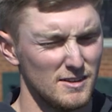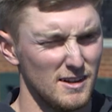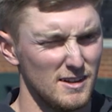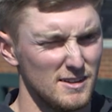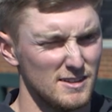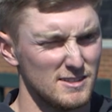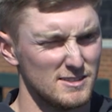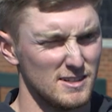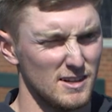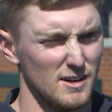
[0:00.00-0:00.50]

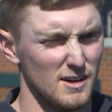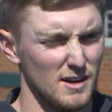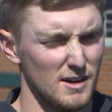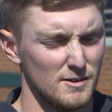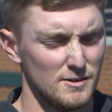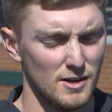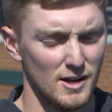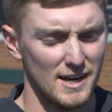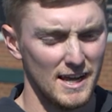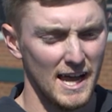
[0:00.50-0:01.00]
There's
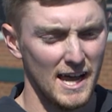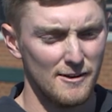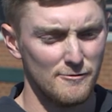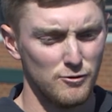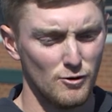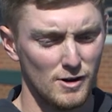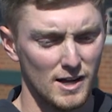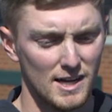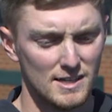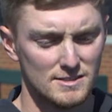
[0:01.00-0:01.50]
a not a
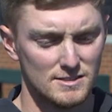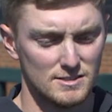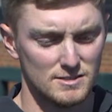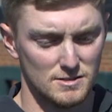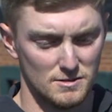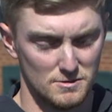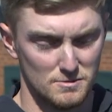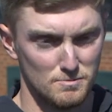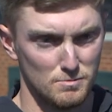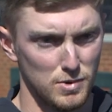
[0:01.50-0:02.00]
handful of guys.
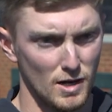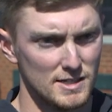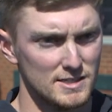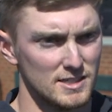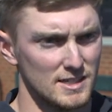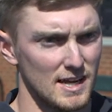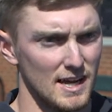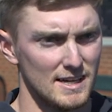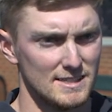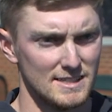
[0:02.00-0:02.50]
There's a
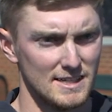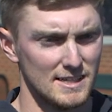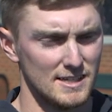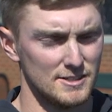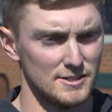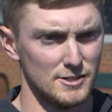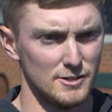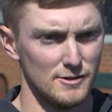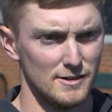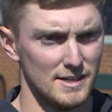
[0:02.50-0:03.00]
bunch of guys that
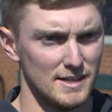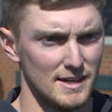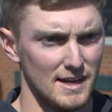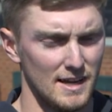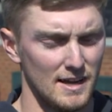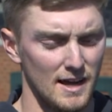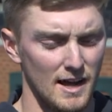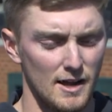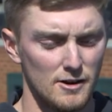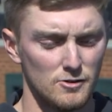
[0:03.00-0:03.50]
could do it, and
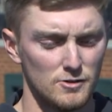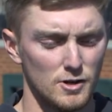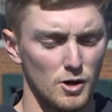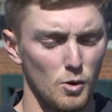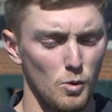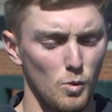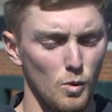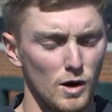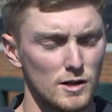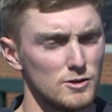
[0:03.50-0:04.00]
I, I don't
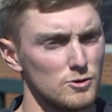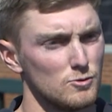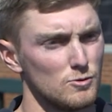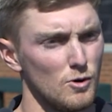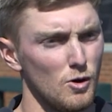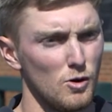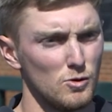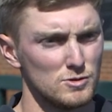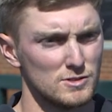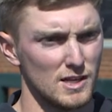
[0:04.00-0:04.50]
know what the
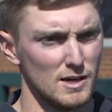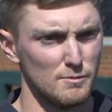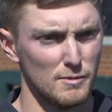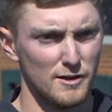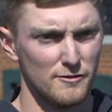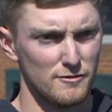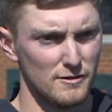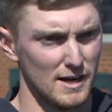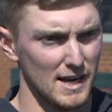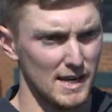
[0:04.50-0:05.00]
role is going to
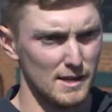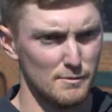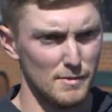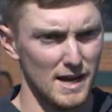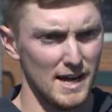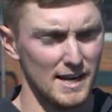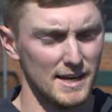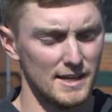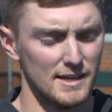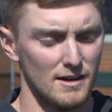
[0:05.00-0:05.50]
be for
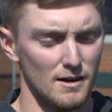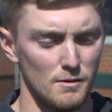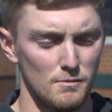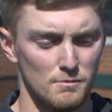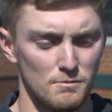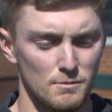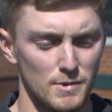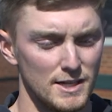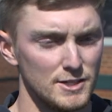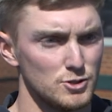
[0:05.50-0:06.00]
anybody.
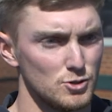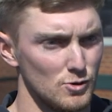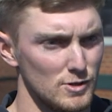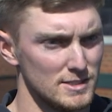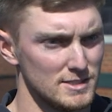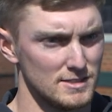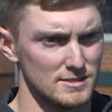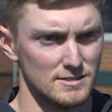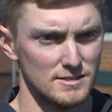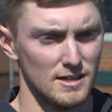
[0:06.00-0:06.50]
Um, ben
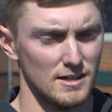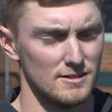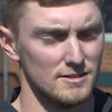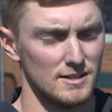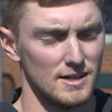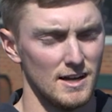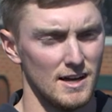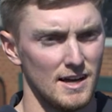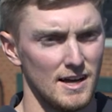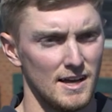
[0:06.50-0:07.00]
Joyce is
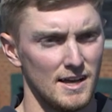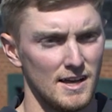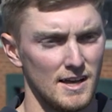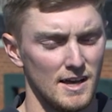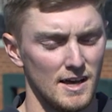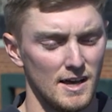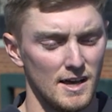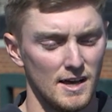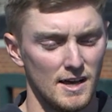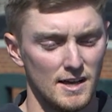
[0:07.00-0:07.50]
another guy.
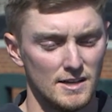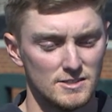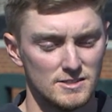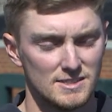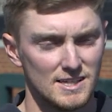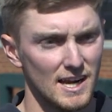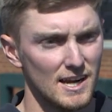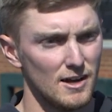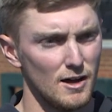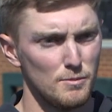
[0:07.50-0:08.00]

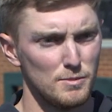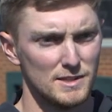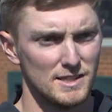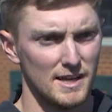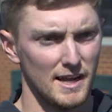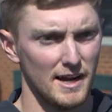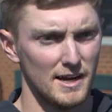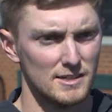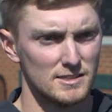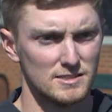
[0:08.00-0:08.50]
Just kind of up in
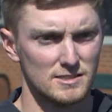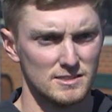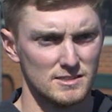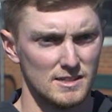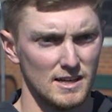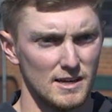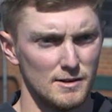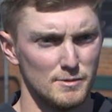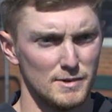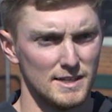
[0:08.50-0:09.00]
the air. It's
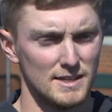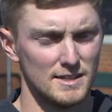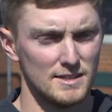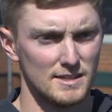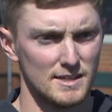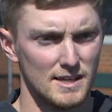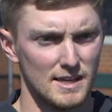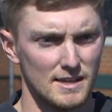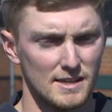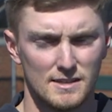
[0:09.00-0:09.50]
just going to
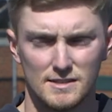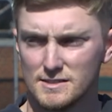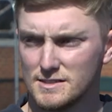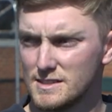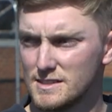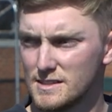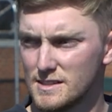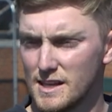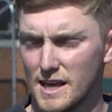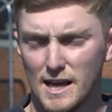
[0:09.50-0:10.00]
be
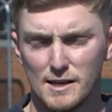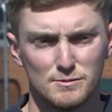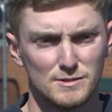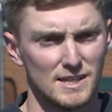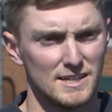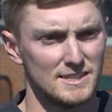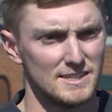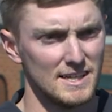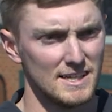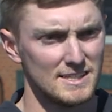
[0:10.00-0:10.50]
game's
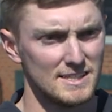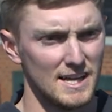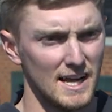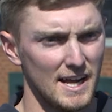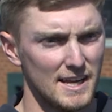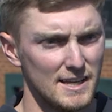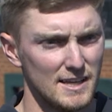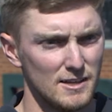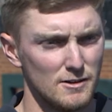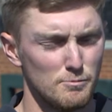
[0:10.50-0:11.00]
going to
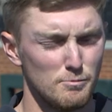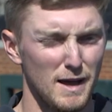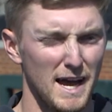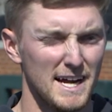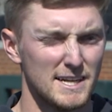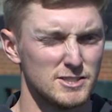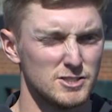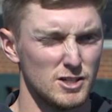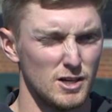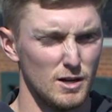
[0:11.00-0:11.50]
dictate it,
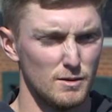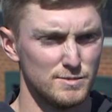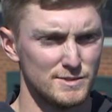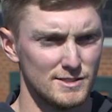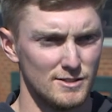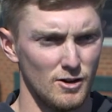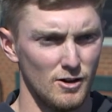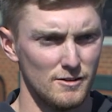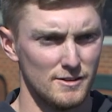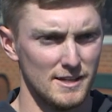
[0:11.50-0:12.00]

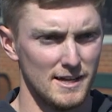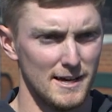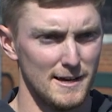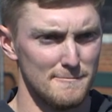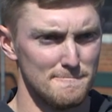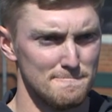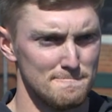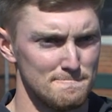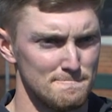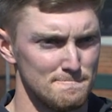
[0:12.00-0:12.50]
matchups, and all that.